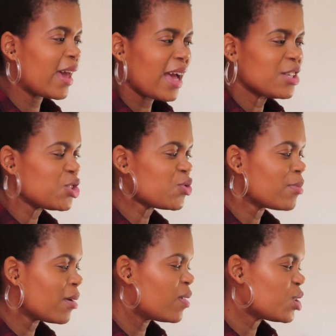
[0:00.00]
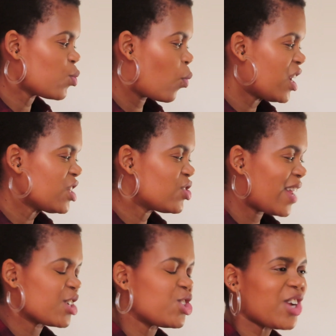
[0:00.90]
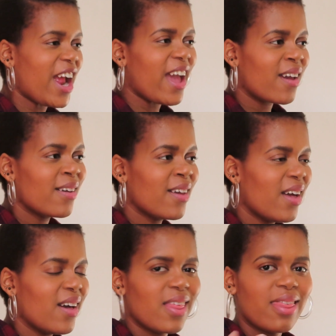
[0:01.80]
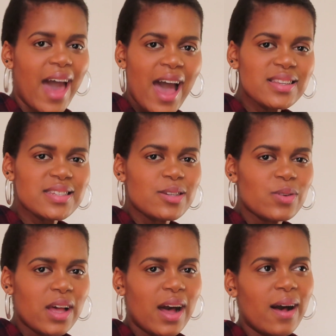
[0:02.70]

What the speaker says: like, I just remember just wanting to like share that